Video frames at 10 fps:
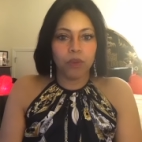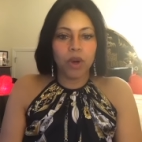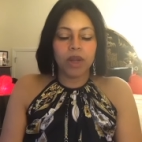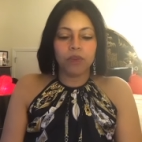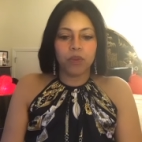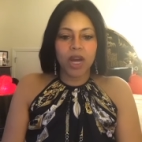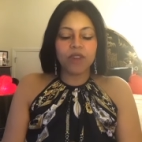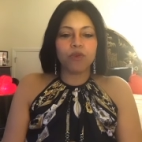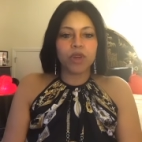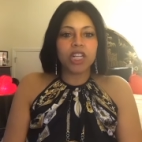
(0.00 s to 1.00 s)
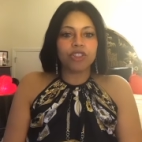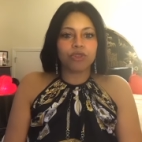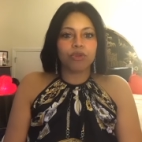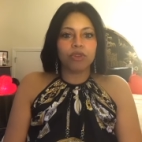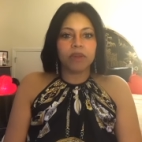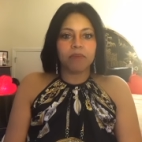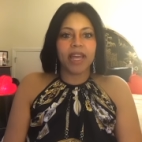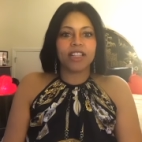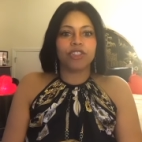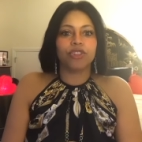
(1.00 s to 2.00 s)
what what really truly
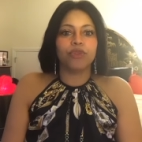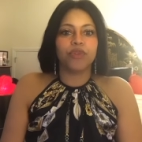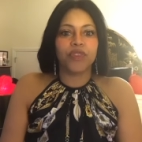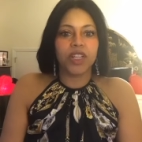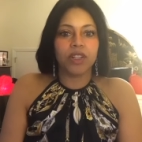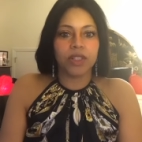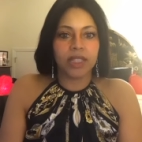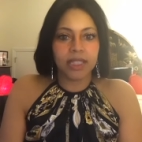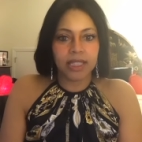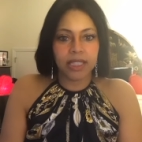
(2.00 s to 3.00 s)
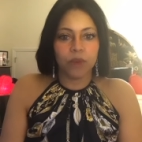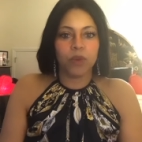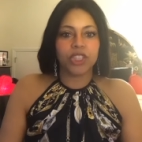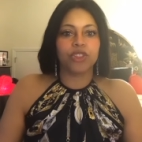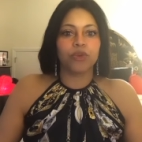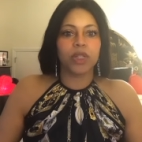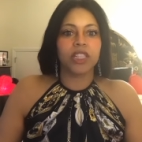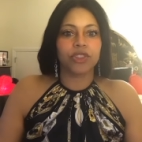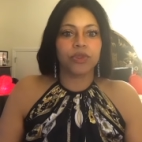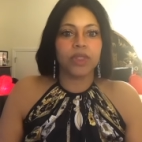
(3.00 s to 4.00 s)
makes you feel good and what you
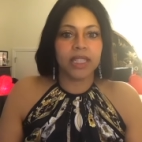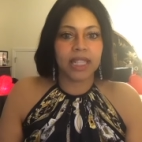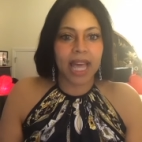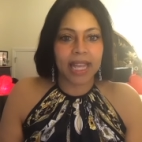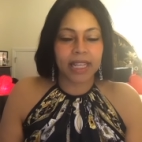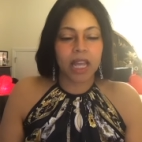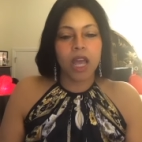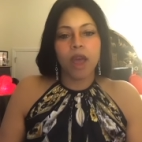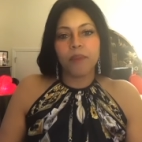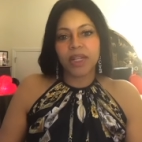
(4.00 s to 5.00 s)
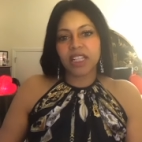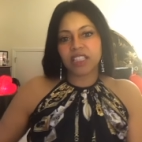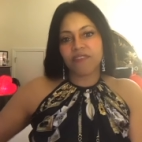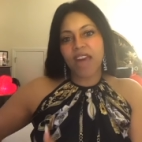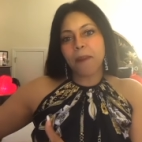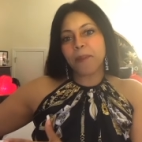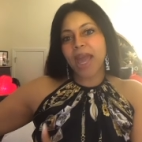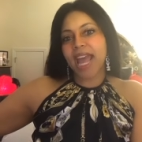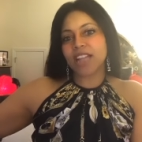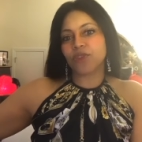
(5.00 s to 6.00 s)
really truly like because if that
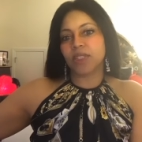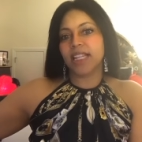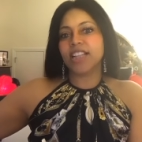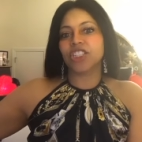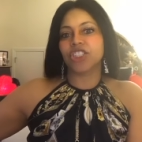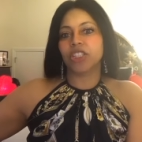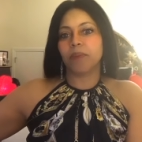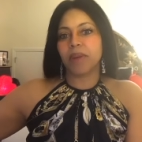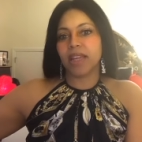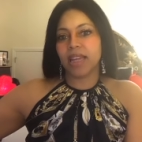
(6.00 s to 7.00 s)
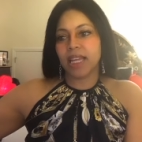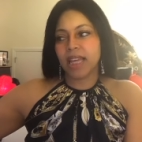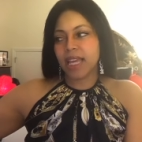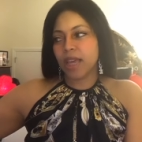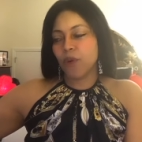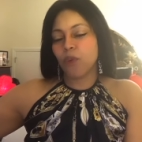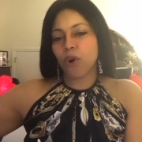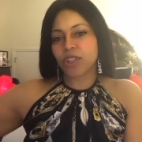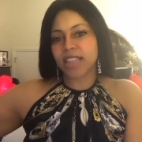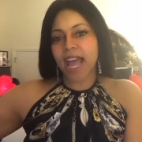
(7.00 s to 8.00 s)
past relationship
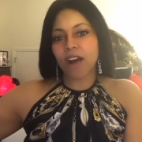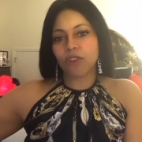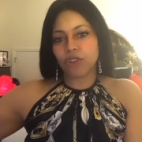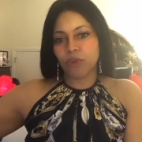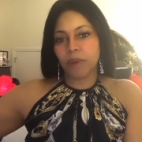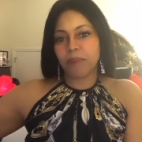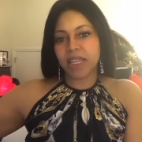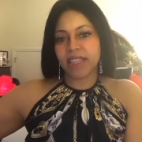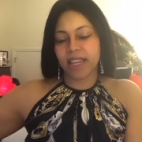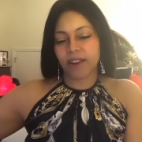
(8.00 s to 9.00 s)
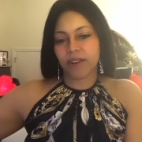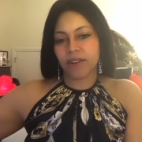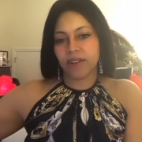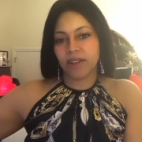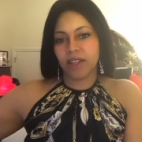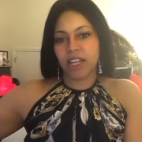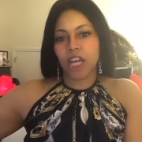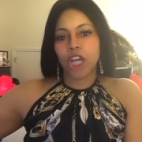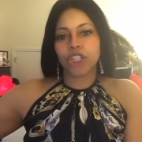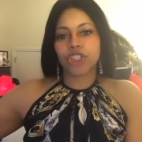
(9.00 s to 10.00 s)
worked out you would be there
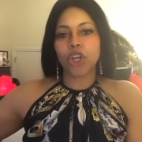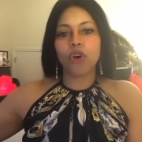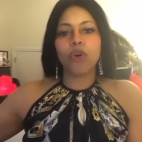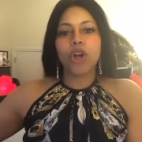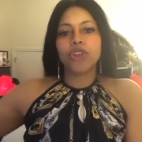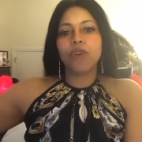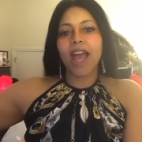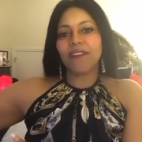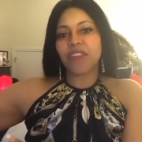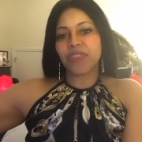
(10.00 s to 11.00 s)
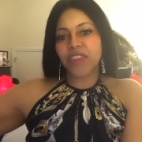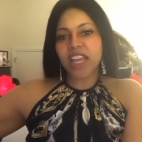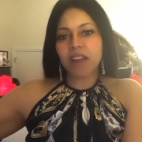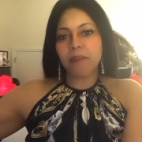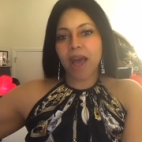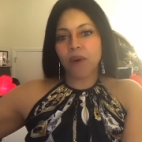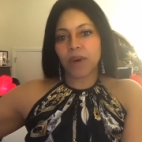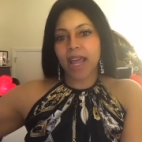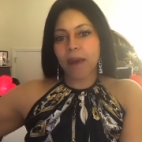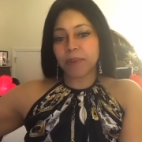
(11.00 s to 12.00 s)
and so you have to think
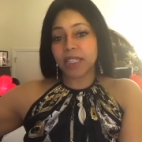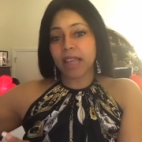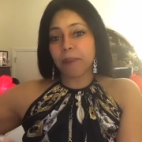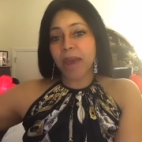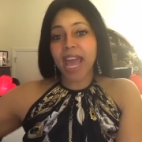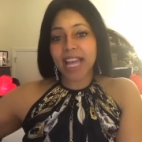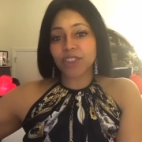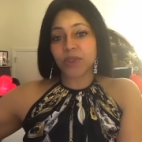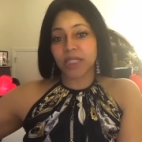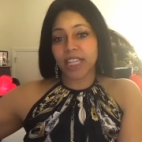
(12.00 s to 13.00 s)
about what happened in that past